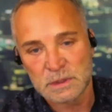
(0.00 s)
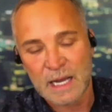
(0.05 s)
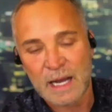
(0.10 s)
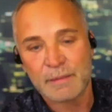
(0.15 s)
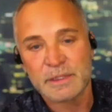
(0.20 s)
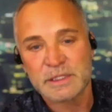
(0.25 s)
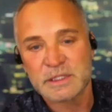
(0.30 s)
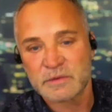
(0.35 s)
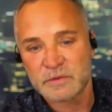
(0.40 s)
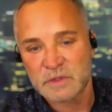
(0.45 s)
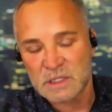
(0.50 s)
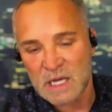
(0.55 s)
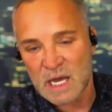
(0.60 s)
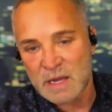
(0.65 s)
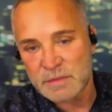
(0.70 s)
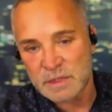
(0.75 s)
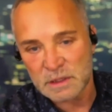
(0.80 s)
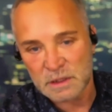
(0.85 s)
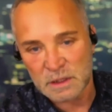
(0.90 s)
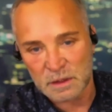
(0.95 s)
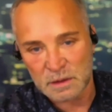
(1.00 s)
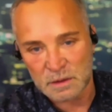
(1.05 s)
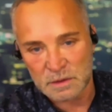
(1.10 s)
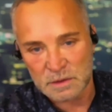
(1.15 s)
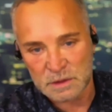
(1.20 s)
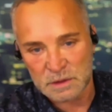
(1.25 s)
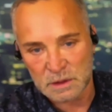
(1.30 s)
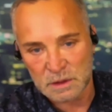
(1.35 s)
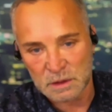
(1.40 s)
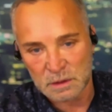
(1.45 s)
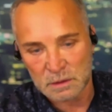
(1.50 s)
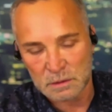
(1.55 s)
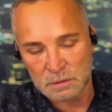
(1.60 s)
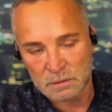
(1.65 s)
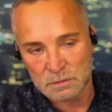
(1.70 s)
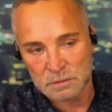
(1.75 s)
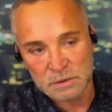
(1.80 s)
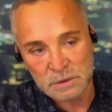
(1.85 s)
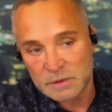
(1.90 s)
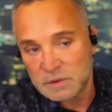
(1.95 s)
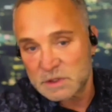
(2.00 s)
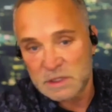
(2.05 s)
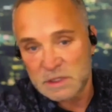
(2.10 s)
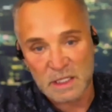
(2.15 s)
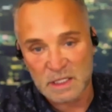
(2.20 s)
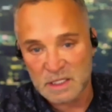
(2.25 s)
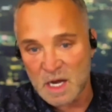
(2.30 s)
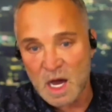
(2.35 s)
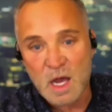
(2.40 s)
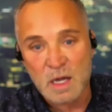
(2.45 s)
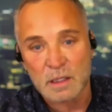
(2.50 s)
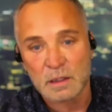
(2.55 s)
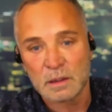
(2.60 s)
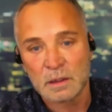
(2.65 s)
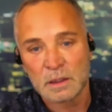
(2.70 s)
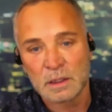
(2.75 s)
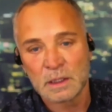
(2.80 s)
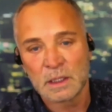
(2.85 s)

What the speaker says: How much of the diamond can you see? You say none.